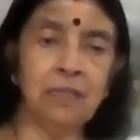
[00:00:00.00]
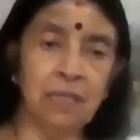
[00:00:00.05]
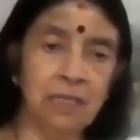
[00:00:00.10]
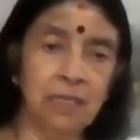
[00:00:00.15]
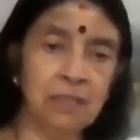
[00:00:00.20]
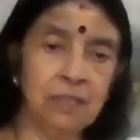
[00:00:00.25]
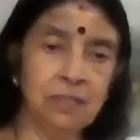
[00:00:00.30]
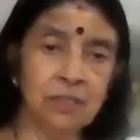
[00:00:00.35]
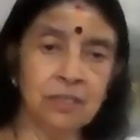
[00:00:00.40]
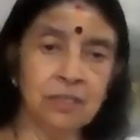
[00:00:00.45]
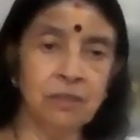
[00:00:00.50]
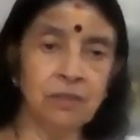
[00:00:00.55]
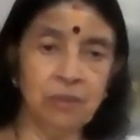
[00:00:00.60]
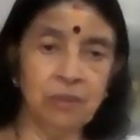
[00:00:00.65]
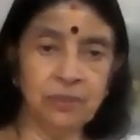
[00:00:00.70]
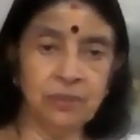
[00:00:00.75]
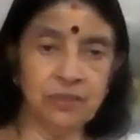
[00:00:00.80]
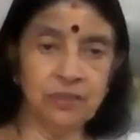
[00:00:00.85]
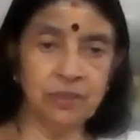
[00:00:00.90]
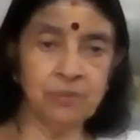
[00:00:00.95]
That is
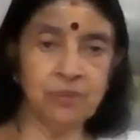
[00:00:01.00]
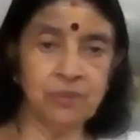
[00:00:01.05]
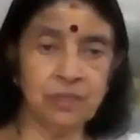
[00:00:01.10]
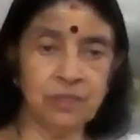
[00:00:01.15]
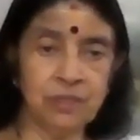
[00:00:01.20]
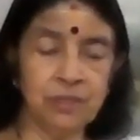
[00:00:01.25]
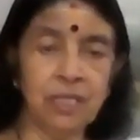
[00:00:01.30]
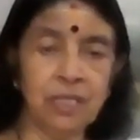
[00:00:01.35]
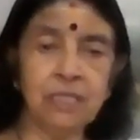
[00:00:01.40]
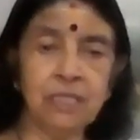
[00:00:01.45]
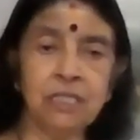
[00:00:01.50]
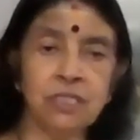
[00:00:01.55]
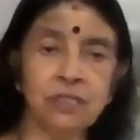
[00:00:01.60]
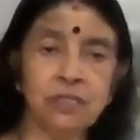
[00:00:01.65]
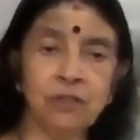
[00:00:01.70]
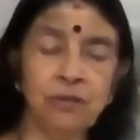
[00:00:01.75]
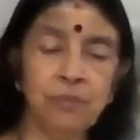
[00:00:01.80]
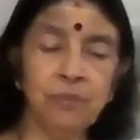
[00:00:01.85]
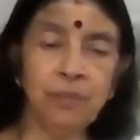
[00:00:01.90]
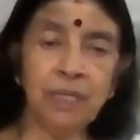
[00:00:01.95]
our perception, that is
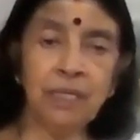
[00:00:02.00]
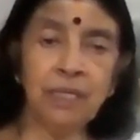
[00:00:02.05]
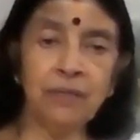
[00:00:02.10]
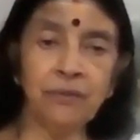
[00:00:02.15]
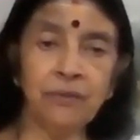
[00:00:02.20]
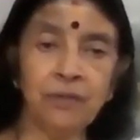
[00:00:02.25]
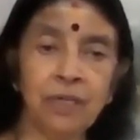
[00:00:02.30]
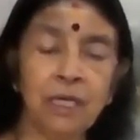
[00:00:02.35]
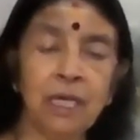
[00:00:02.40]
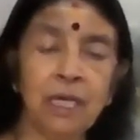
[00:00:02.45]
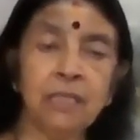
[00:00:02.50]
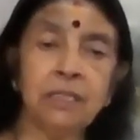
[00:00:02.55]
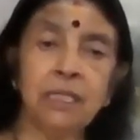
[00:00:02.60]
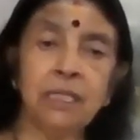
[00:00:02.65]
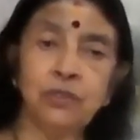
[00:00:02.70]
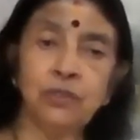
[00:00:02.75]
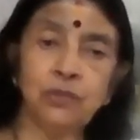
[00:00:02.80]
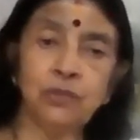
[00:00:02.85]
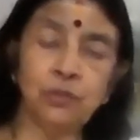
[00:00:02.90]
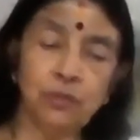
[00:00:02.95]
our belief, and
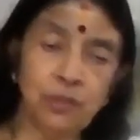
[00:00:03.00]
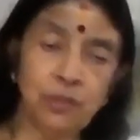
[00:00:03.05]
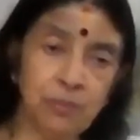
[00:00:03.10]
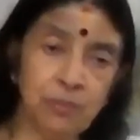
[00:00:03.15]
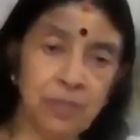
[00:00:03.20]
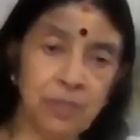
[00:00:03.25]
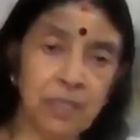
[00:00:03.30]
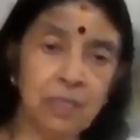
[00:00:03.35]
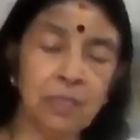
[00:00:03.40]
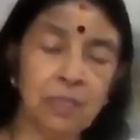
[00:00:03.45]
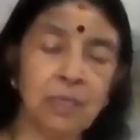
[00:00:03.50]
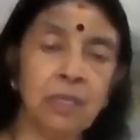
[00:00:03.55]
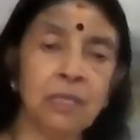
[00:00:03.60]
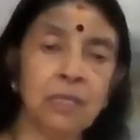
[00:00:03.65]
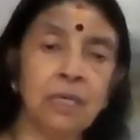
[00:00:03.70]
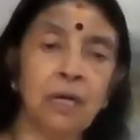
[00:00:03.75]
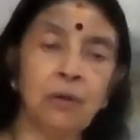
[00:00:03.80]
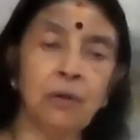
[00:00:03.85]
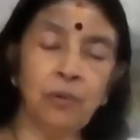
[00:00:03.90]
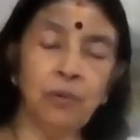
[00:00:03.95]
that should be
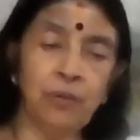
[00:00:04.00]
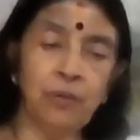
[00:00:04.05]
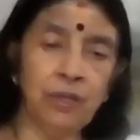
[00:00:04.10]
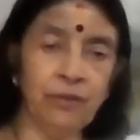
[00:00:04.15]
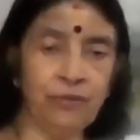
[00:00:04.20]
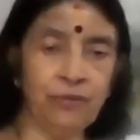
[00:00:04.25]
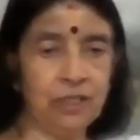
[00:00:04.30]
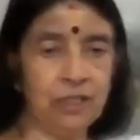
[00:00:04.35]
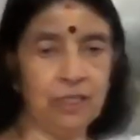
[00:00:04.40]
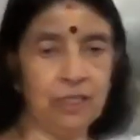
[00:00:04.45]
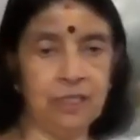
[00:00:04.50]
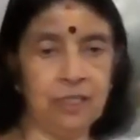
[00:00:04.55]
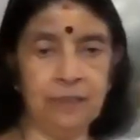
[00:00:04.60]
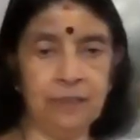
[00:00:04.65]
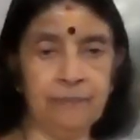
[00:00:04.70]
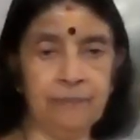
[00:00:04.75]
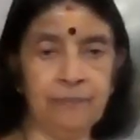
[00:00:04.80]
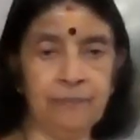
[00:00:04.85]
our way of thinking.